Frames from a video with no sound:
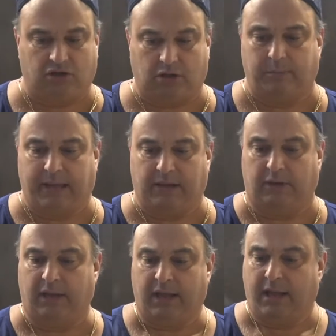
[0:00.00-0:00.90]
to come out.
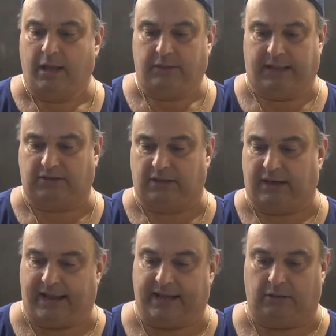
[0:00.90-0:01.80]
That's going
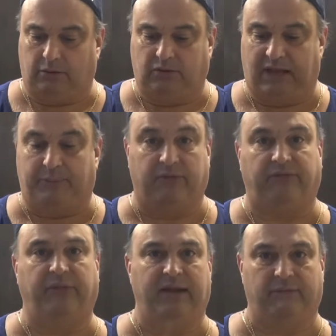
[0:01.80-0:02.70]
to add a little depth of
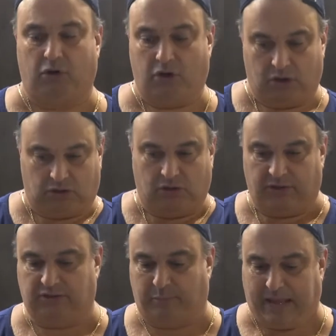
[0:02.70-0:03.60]
flavor to
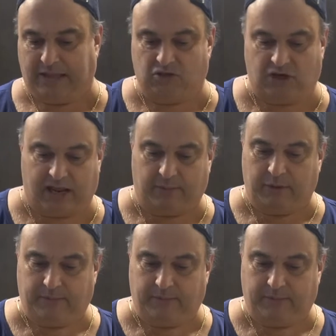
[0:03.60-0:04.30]
this bacon jam.